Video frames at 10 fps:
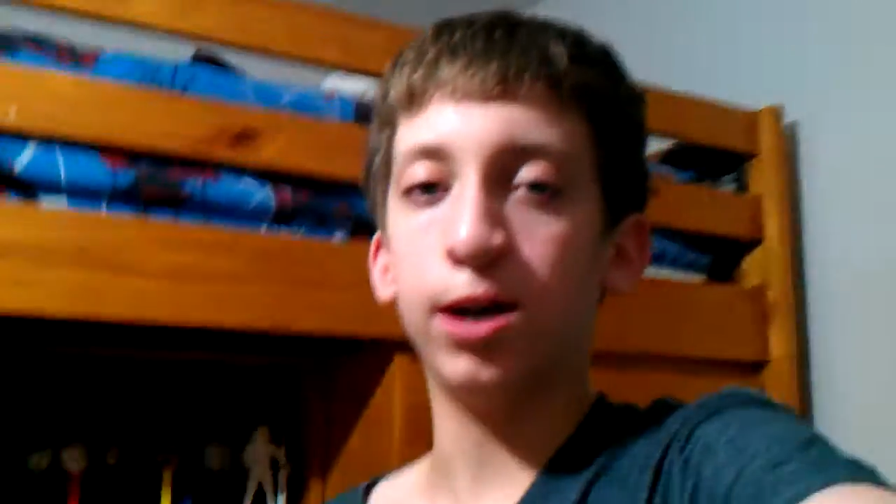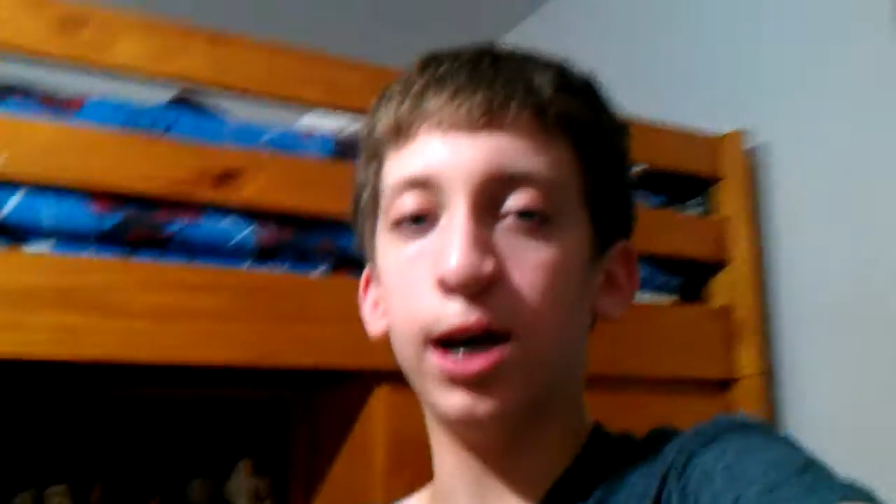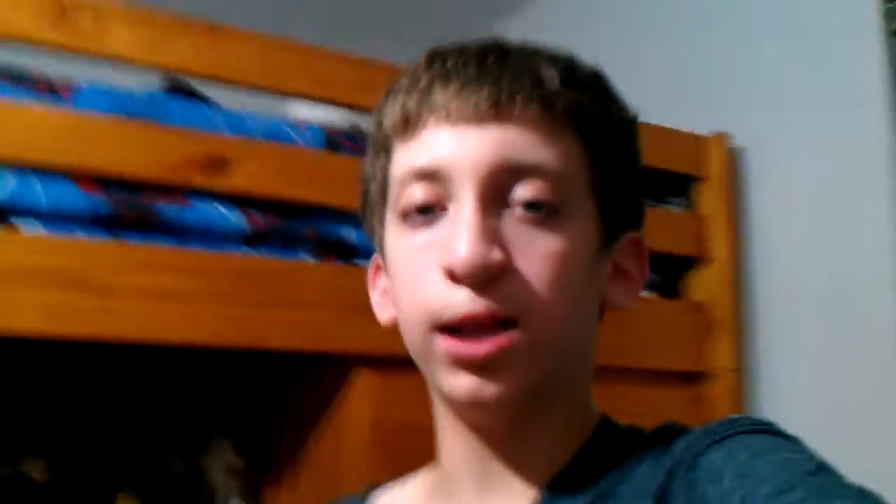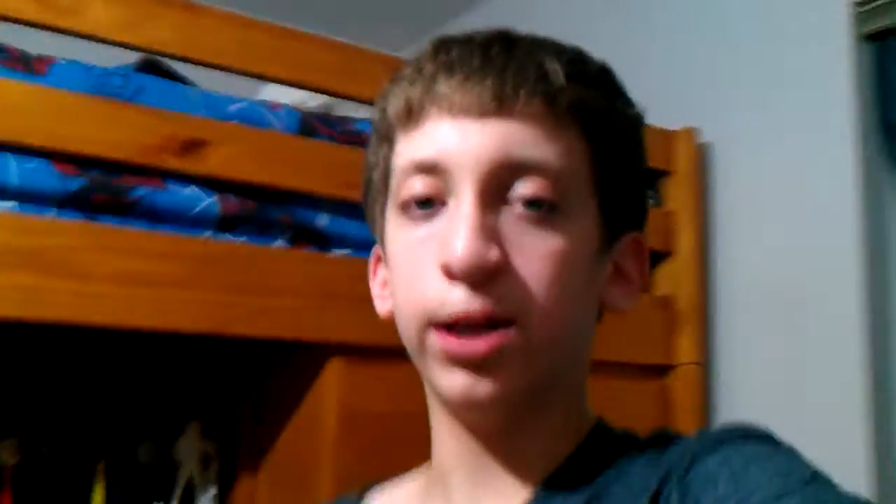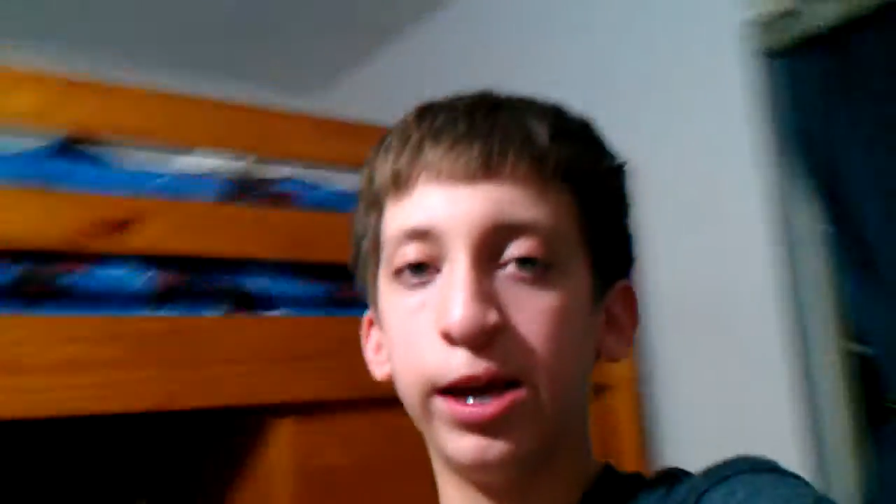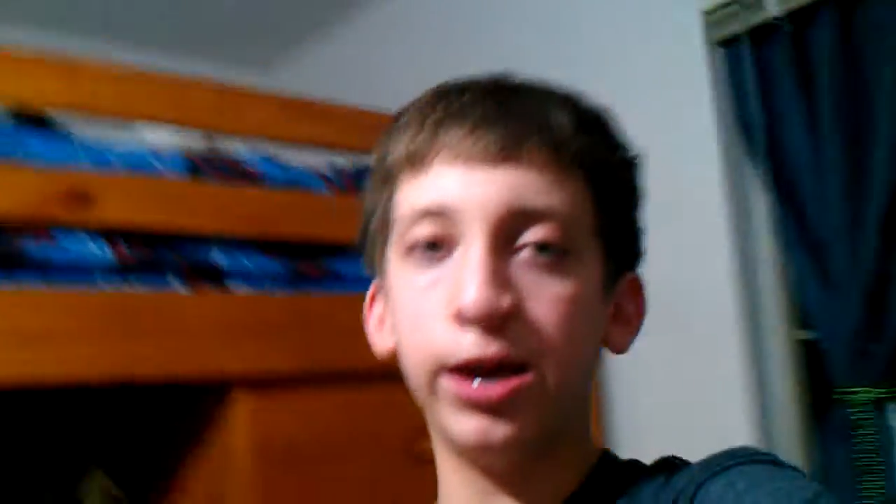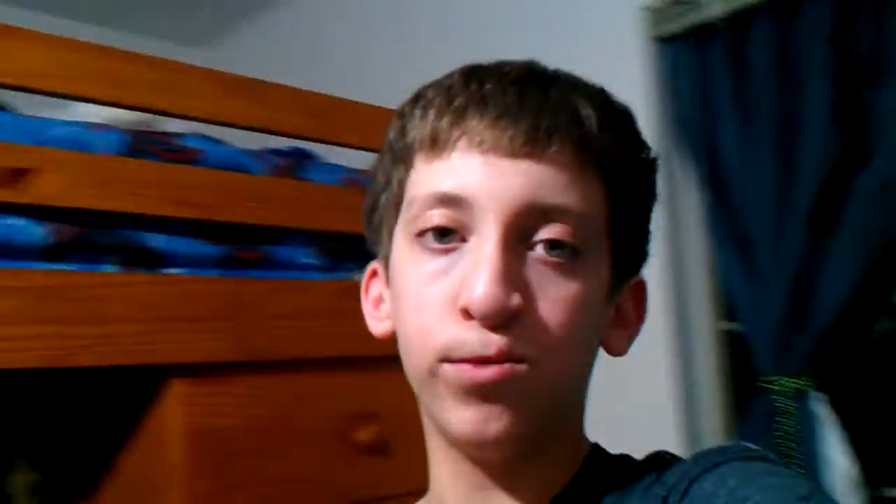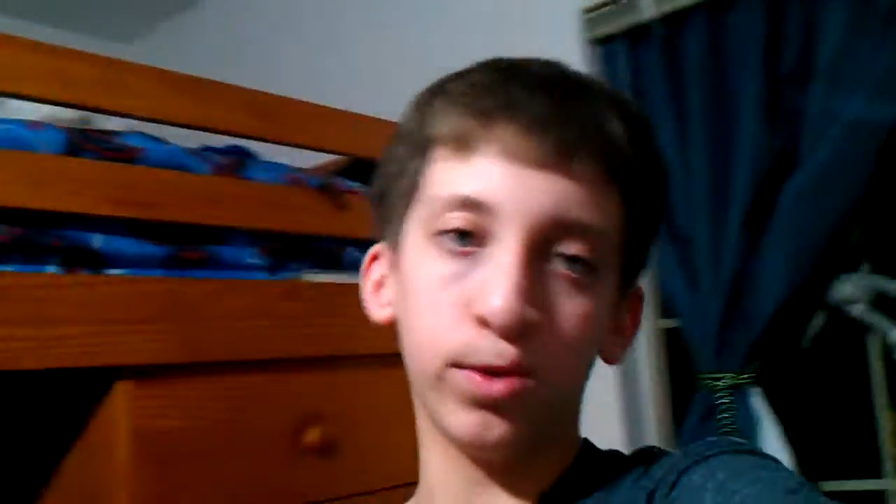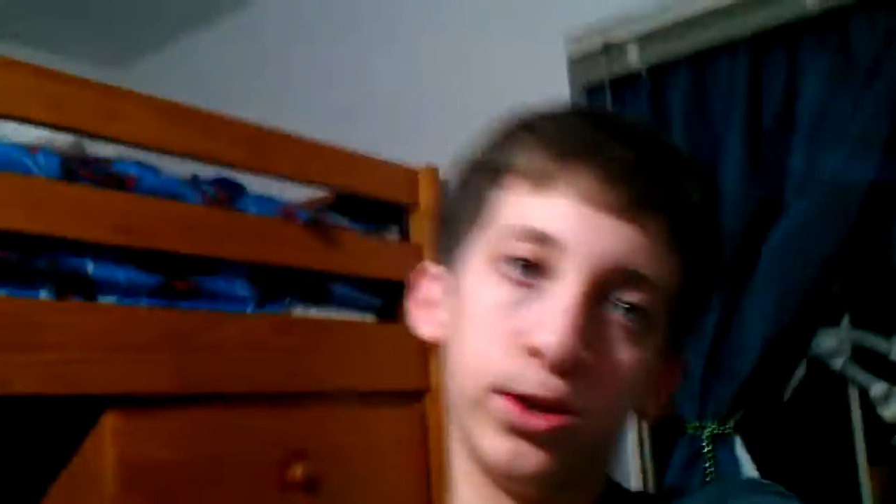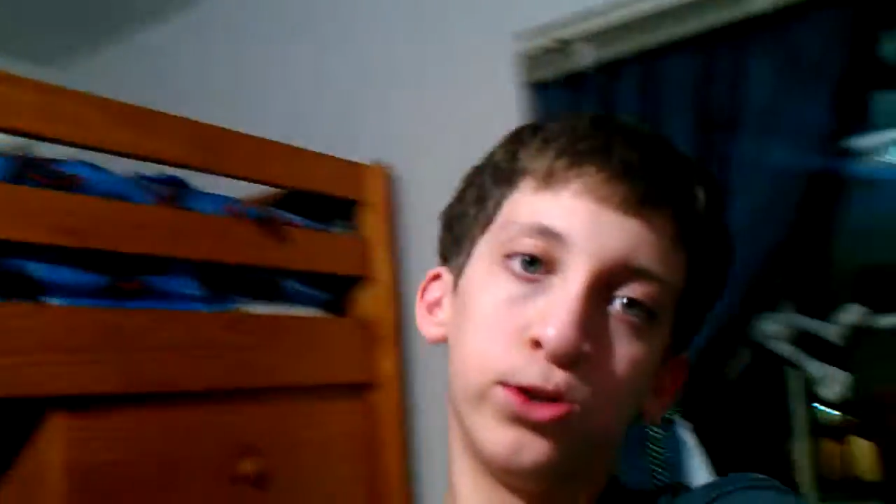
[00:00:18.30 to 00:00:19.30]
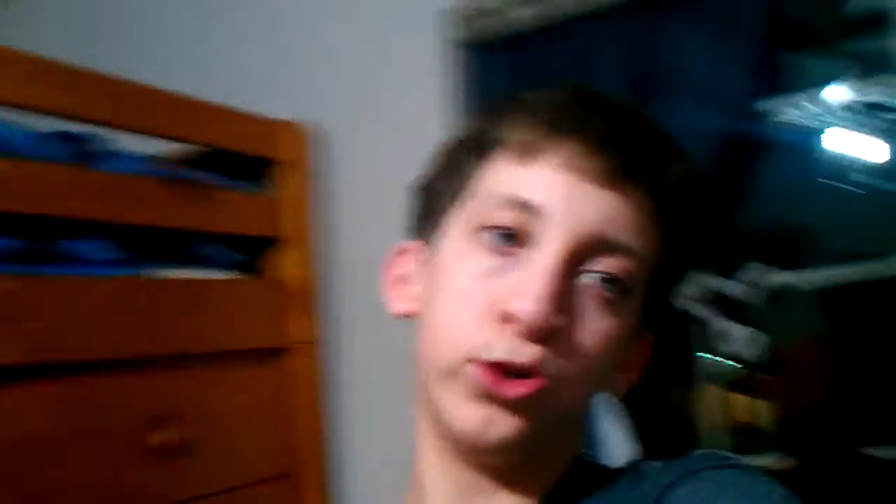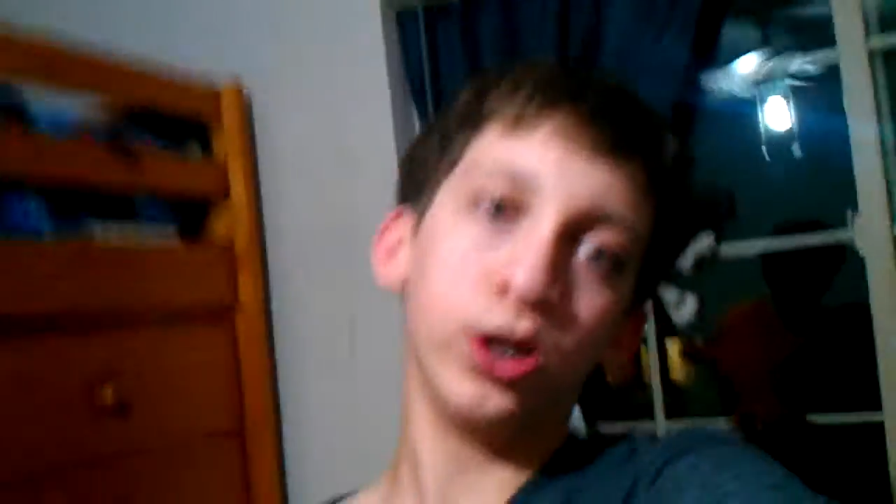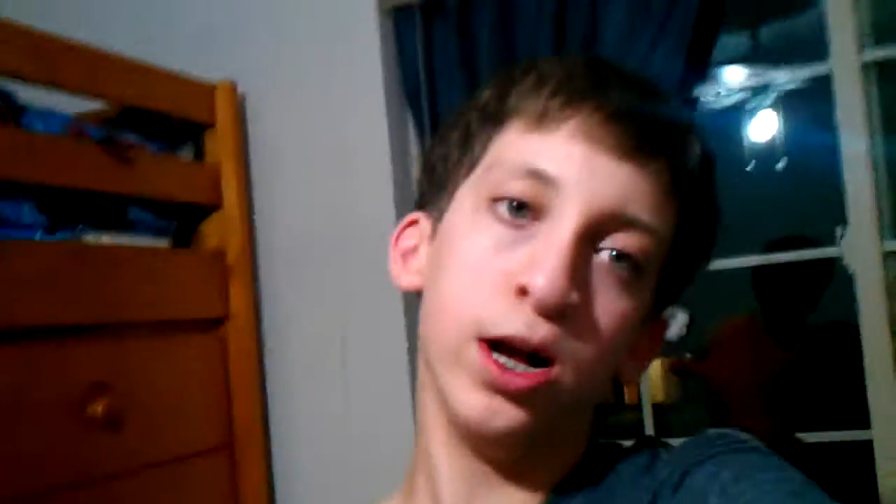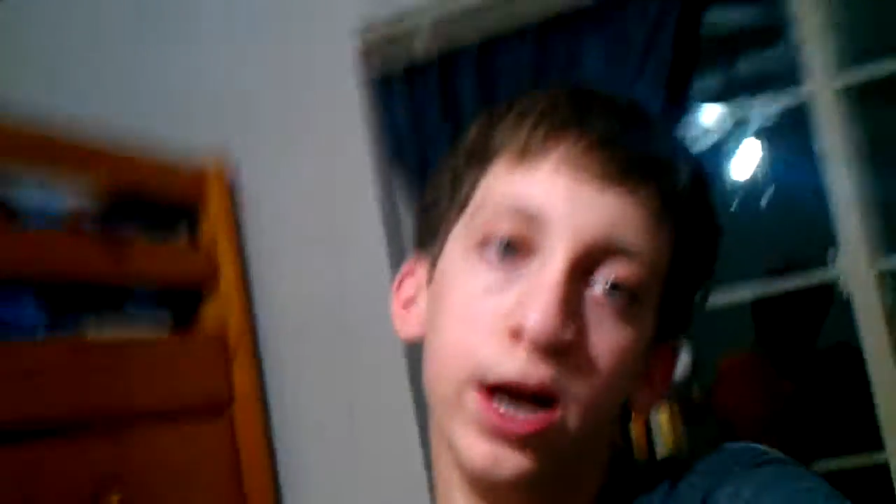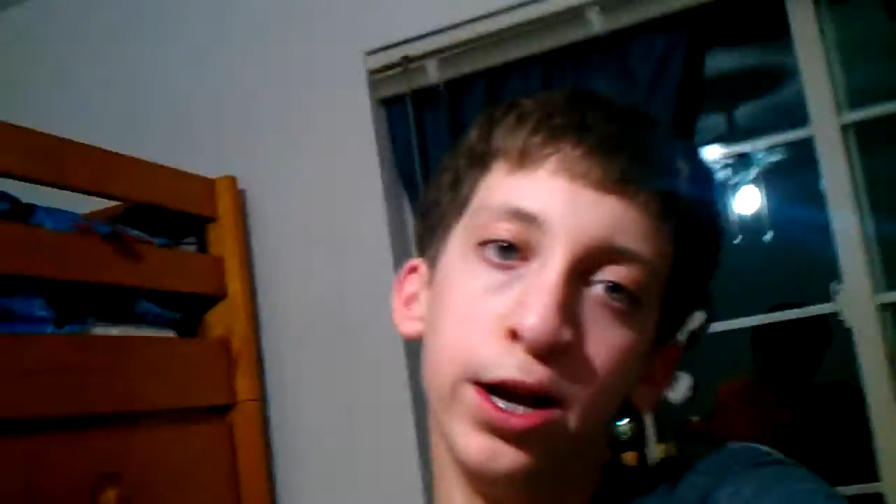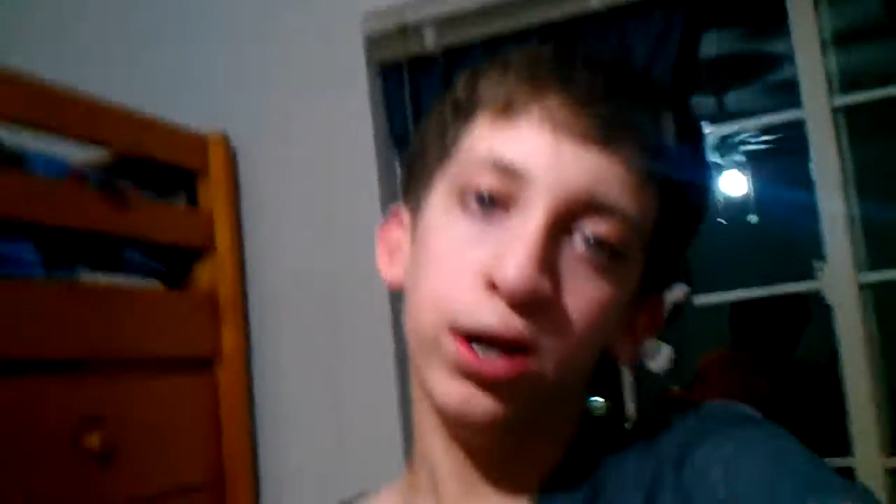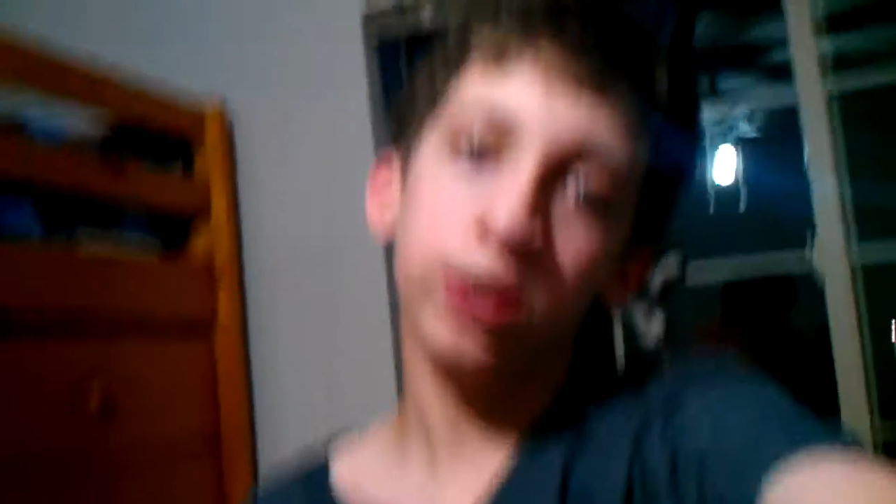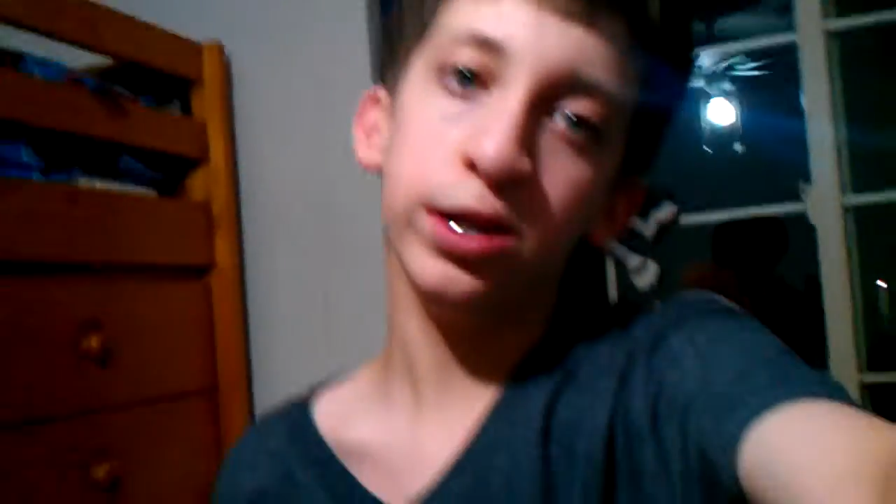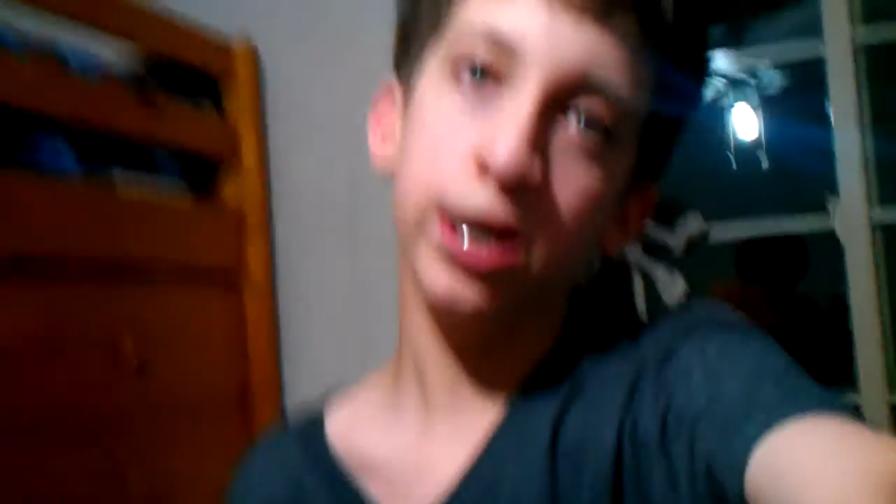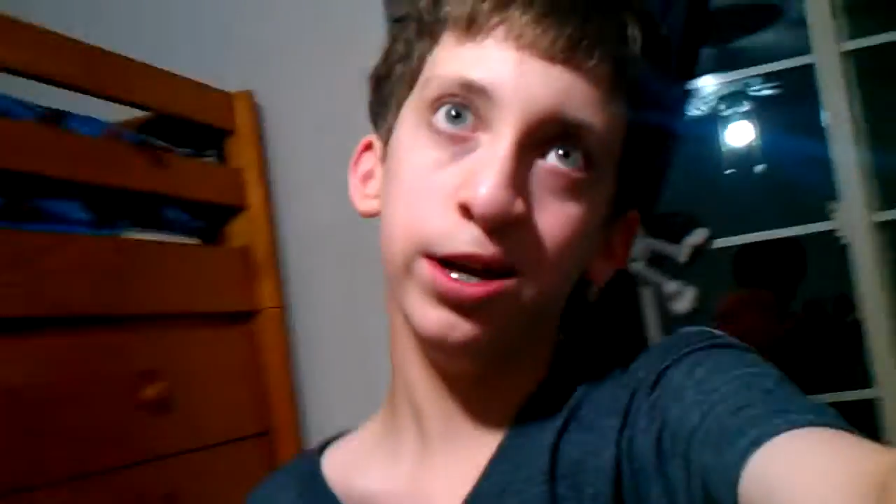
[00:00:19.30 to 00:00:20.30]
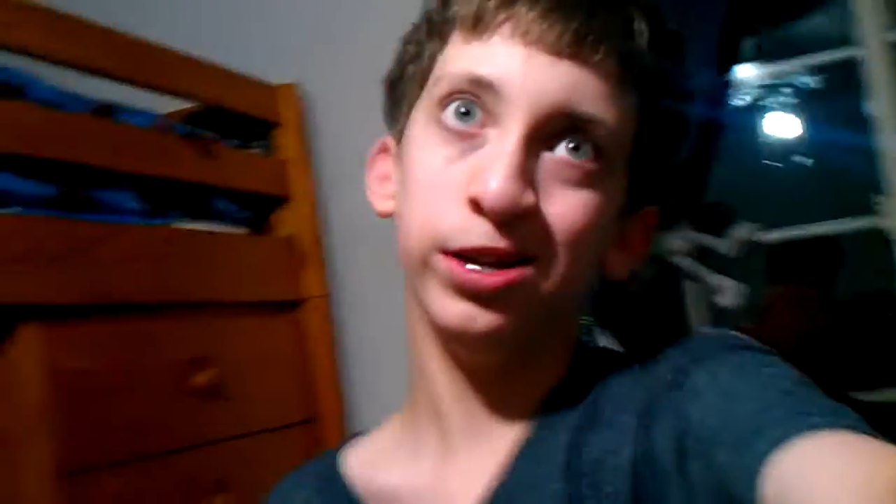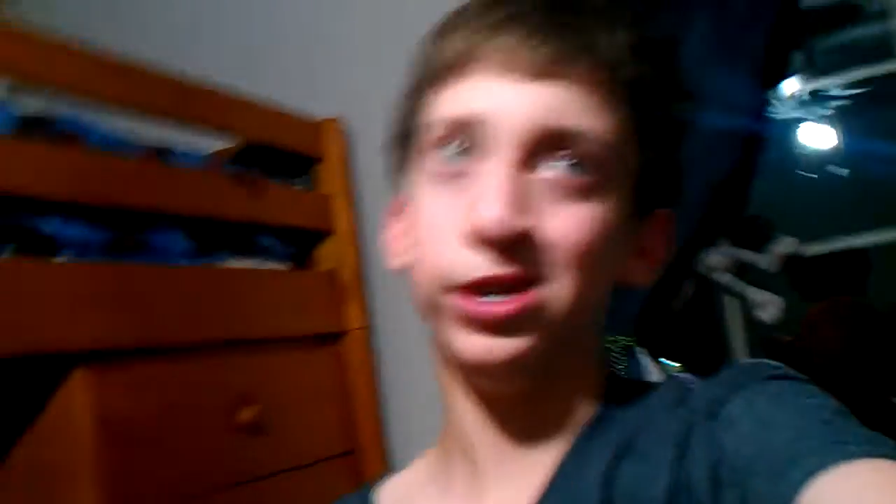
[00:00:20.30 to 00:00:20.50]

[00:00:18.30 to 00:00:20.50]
holiday, 4th of July and all that,